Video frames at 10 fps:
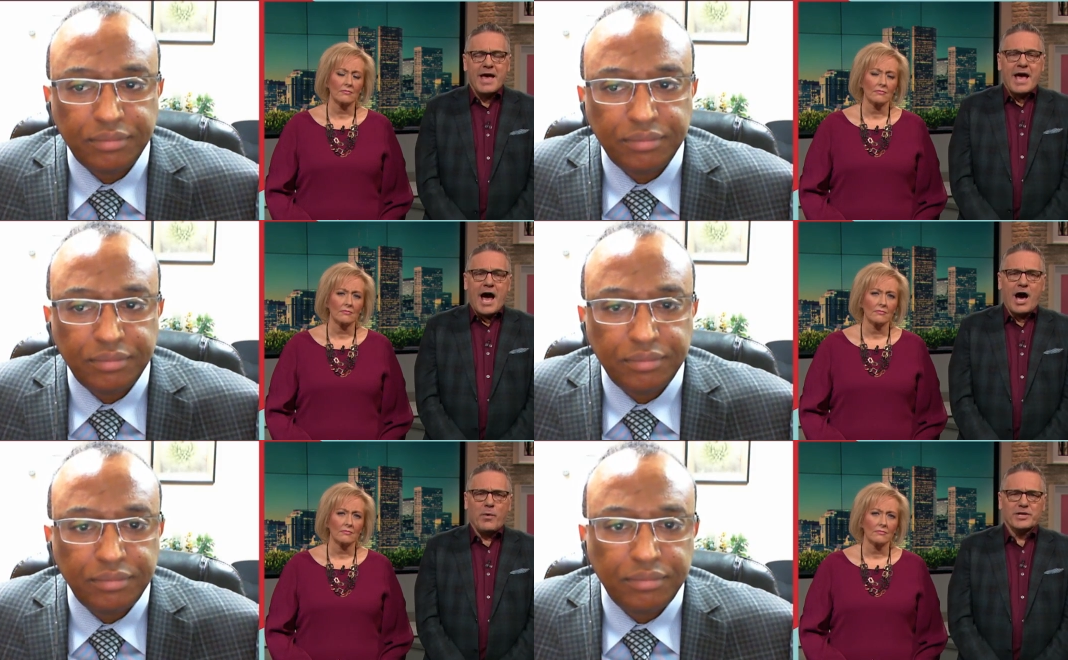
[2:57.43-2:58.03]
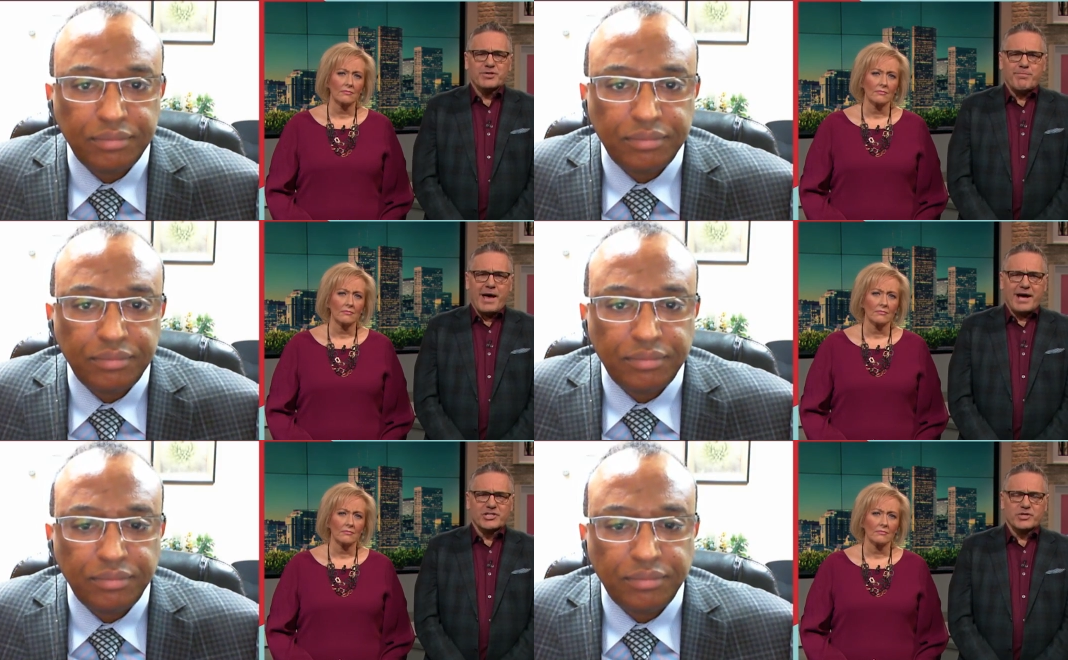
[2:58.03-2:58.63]
Speaker 1: How, as a
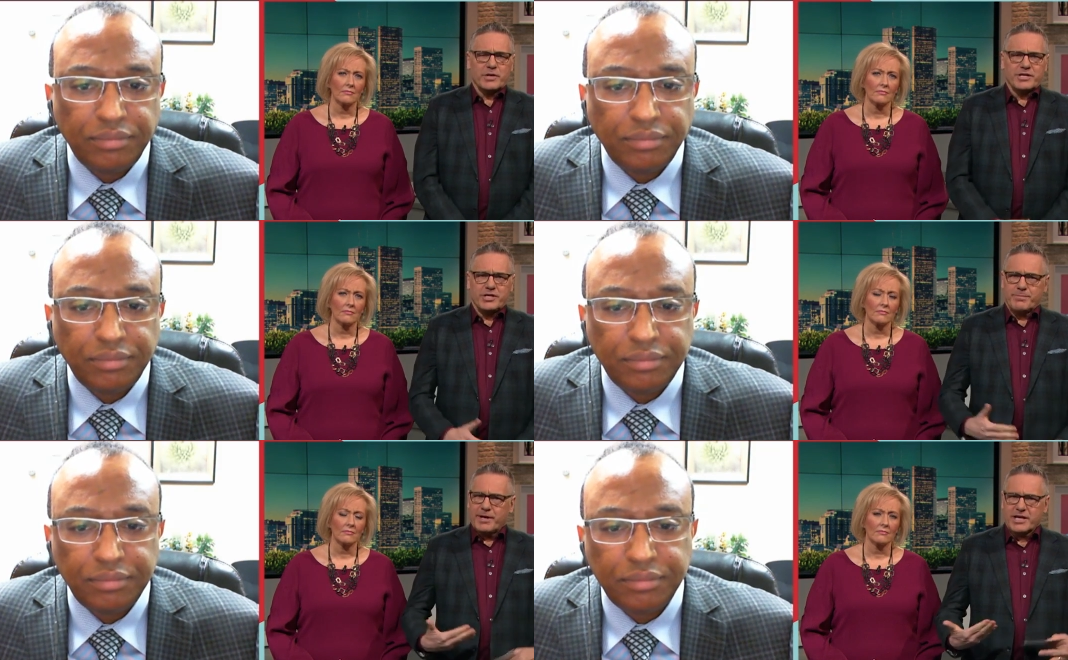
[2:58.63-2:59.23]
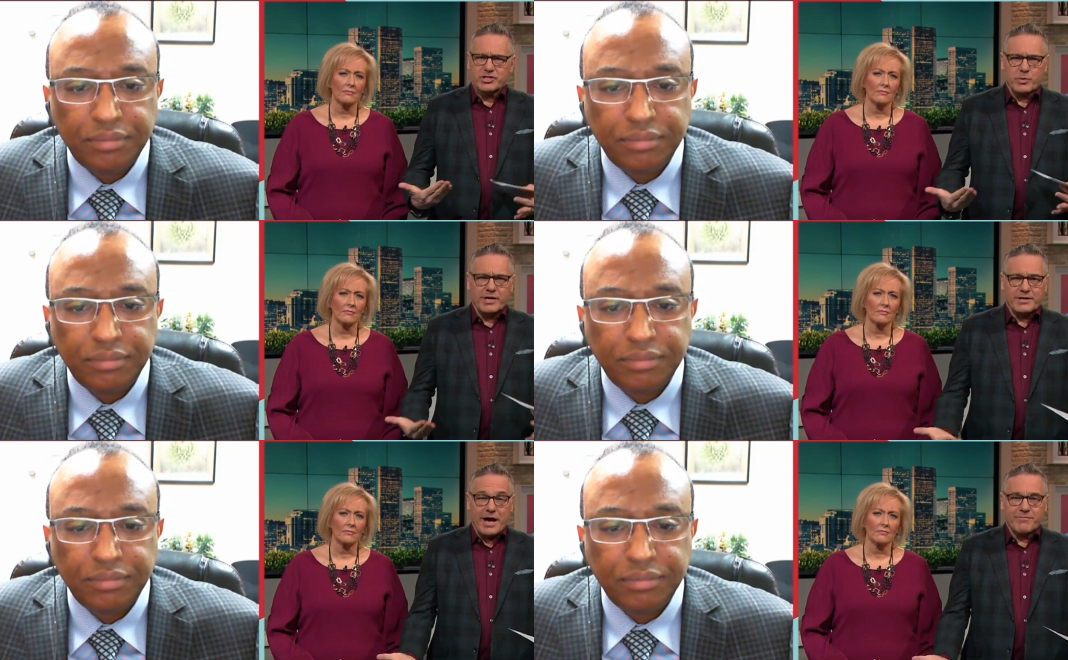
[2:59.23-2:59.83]
pastor, you, because right
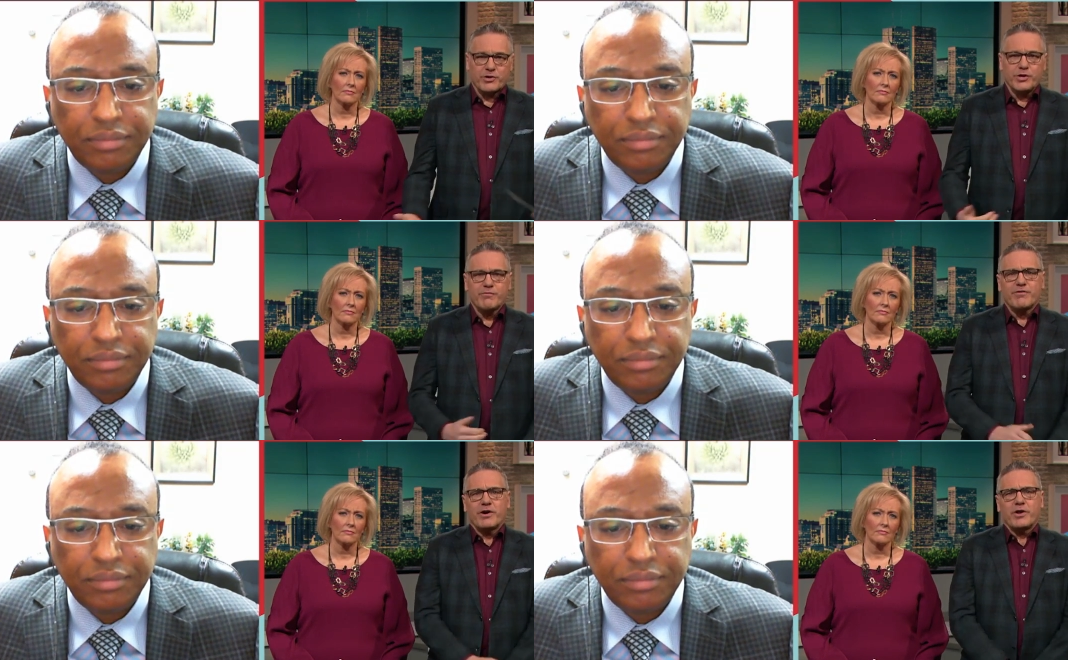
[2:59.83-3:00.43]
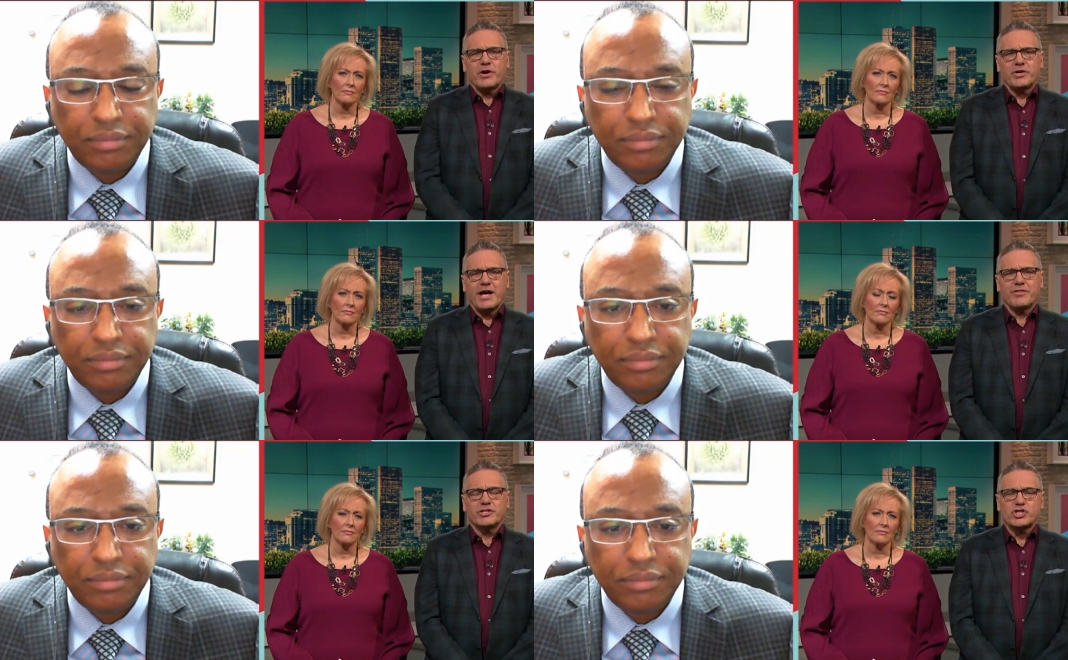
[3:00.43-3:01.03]
after you found out, you
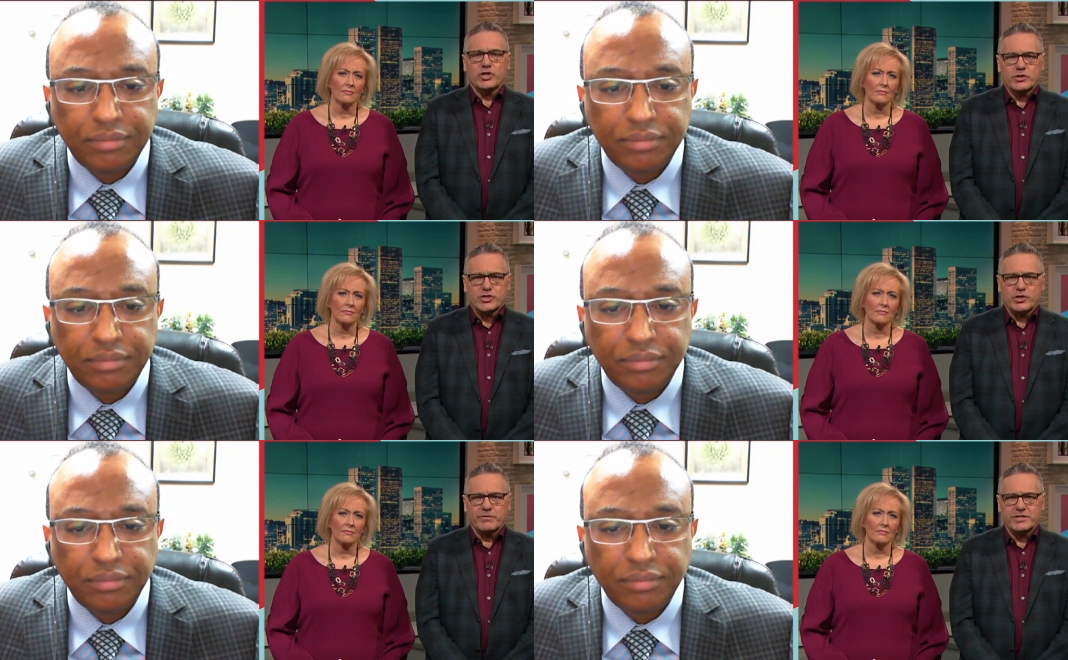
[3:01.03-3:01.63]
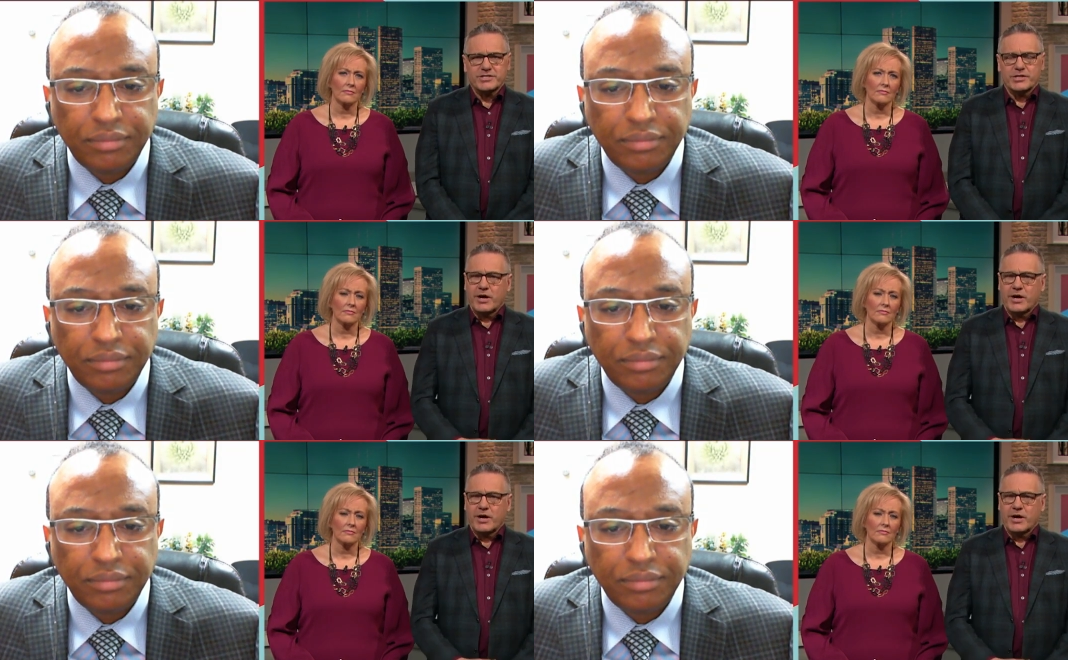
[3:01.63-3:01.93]
had the church service, and